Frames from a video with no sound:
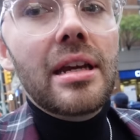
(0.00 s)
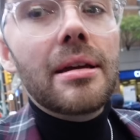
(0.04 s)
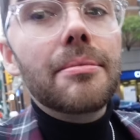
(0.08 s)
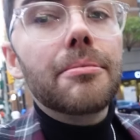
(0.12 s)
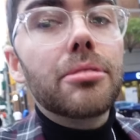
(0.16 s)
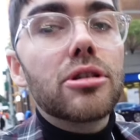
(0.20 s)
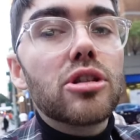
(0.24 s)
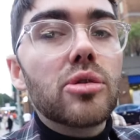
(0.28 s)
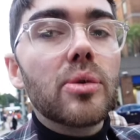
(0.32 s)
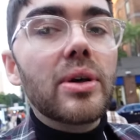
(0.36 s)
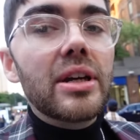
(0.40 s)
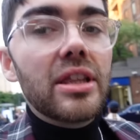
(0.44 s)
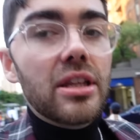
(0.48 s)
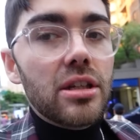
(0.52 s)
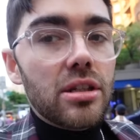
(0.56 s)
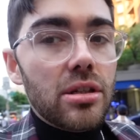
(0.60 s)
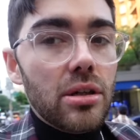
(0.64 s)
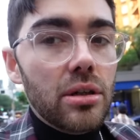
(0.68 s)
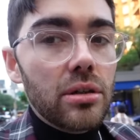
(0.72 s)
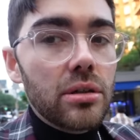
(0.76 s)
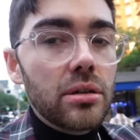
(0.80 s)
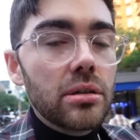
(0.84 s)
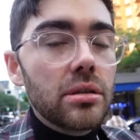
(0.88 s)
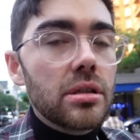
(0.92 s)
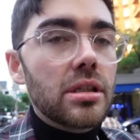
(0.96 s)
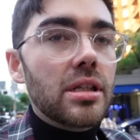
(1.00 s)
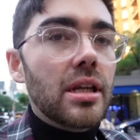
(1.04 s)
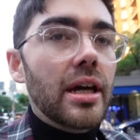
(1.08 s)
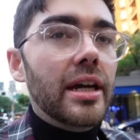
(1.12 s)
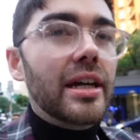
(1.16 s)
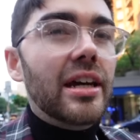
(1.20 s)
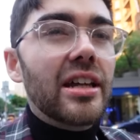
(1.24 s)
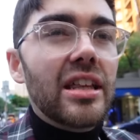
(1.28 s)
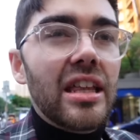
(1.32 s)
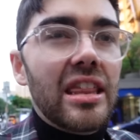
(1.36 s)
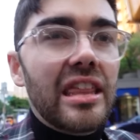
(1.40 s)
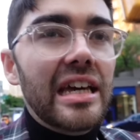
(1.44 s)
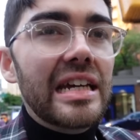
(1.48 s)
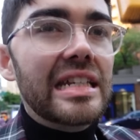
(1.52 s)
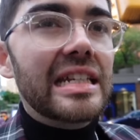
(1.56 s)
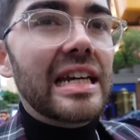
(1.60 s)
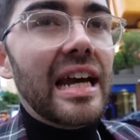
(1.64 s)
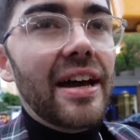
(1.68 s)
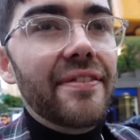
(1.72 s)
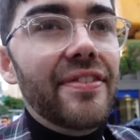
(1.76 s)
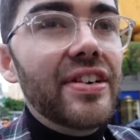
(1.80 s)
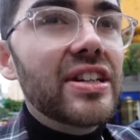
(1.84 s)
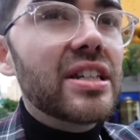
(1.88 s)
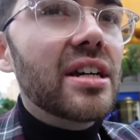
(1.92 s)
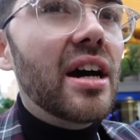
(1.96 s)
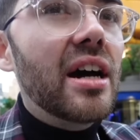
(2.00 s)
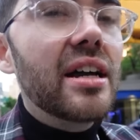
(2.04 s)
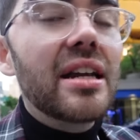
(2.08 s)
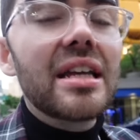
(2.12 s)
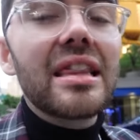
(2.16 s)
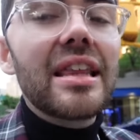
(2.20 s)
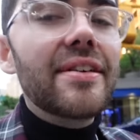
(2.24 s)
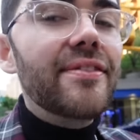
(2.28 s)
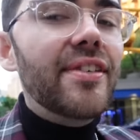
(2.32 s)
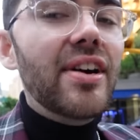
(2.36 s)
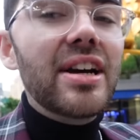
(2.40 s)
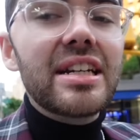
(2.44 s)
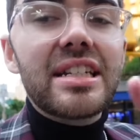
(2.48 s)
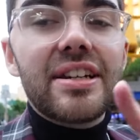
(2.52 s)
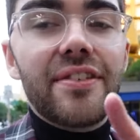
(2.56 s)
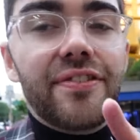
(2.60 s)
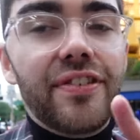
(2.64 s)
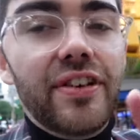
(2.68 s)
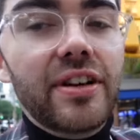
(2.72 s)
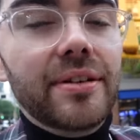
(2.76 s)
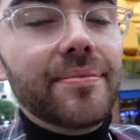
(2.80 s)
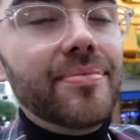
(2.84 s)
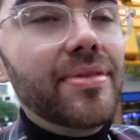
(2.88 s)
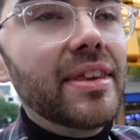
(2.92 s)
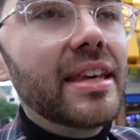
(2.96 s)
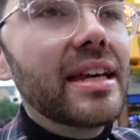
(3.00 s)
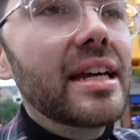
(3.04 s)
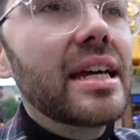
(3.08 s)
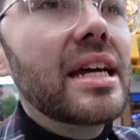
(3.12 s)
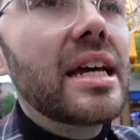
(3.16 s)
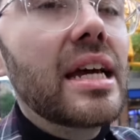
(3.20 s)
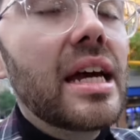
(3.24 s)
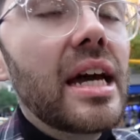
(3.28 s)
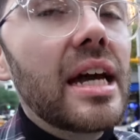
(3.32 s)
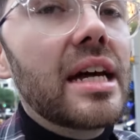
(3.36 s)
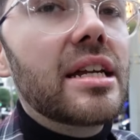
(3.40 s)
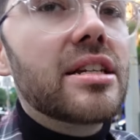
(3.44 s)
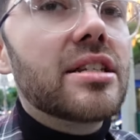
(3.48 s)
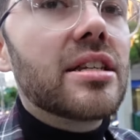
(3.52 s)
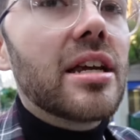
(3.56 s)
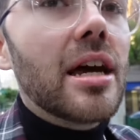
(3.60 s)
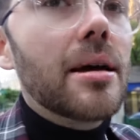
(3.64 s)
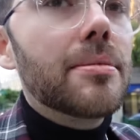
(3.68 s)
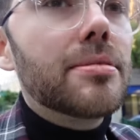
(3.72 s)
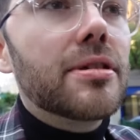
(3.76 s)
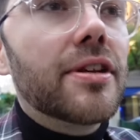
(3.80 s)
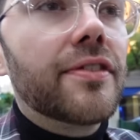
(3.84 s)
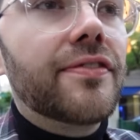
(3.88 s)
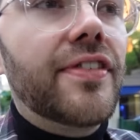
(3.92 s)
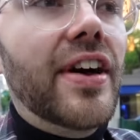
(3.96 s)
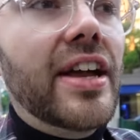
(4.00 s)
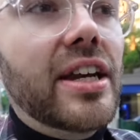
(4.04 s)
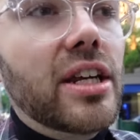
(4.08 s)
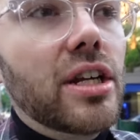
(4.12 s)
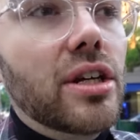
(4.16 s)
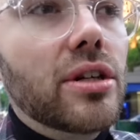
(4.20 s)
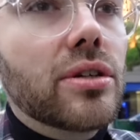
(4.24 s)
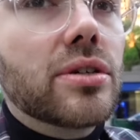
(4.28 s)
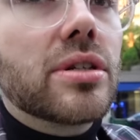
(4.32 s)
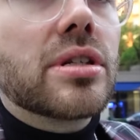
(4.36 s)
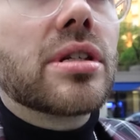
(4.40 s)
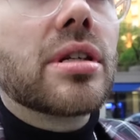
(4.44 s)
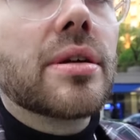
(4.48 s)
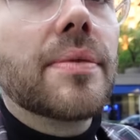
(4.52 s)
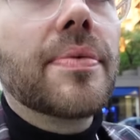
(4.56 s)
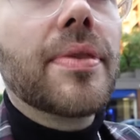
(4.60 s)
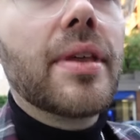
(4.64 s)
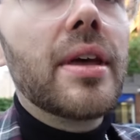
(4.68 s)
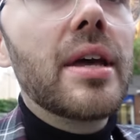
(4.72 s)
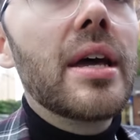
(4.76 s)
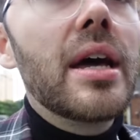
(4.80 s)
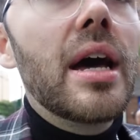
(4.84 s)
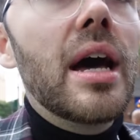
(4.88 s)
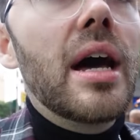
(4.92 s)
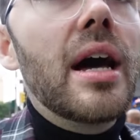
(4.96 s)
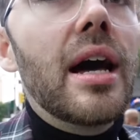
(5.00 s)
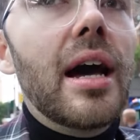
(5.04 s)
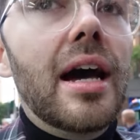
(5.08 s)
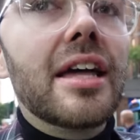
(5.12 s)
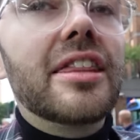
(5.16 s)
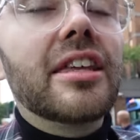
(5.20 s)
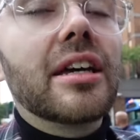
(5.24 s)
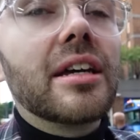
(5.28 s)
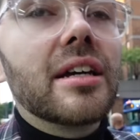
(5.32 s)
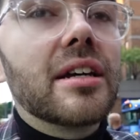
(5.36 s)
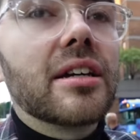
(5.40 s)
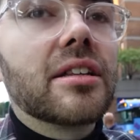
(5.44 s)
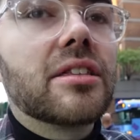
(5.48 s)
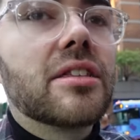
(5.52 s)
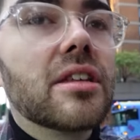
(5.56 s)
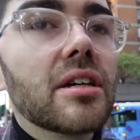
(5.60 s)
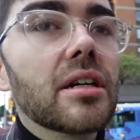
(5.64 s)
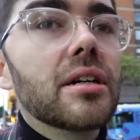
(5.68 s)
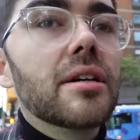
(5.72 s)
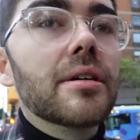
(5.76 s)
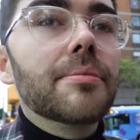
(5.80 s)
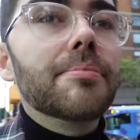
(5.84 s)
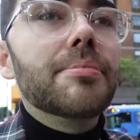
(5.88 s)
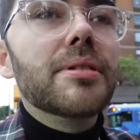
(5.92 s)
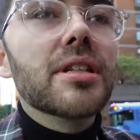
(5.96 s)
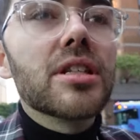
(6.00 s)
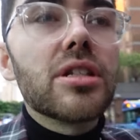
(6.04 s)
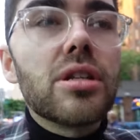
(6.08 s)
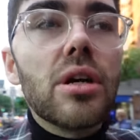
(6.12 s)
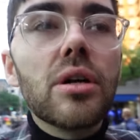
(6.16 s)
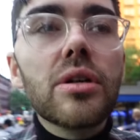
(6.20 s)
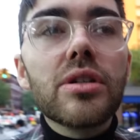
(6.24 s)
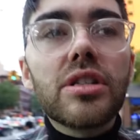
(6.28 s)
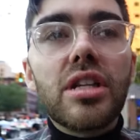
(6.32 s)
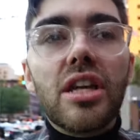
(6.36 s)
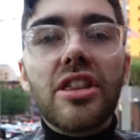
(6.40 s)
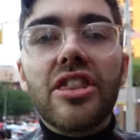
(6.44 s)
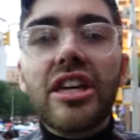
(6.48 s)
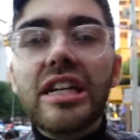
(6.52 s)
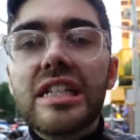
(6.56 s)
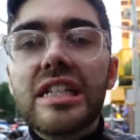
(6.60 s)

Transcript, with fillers: in between the songs like at the Theatre Cafe Diner. They're very different in terms of venues. Uh, I think the songs at